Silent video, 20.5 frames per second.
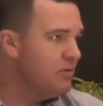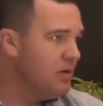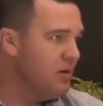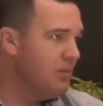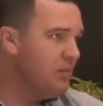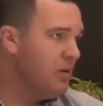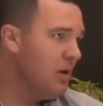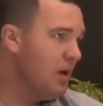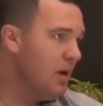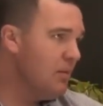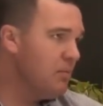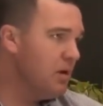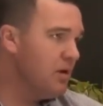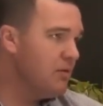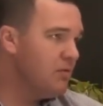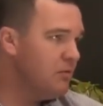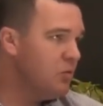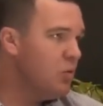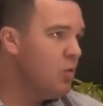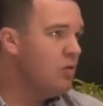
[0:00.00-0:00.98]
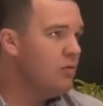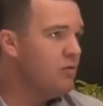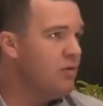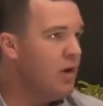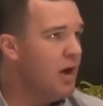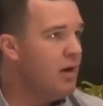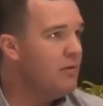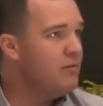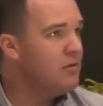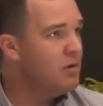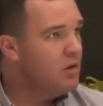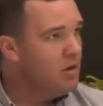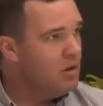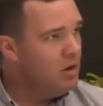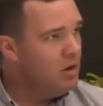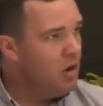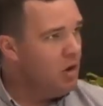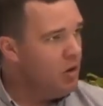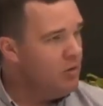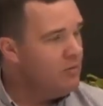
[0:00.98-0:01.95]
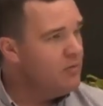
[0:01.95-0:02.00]
CPI plus 4 or 5
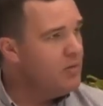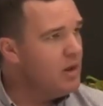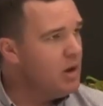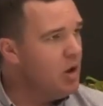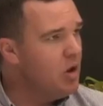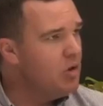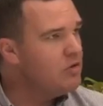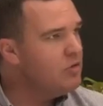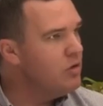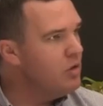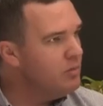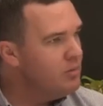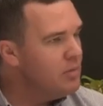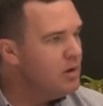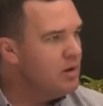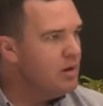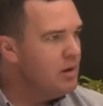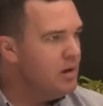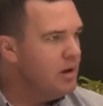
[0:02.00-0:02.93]
over the long term,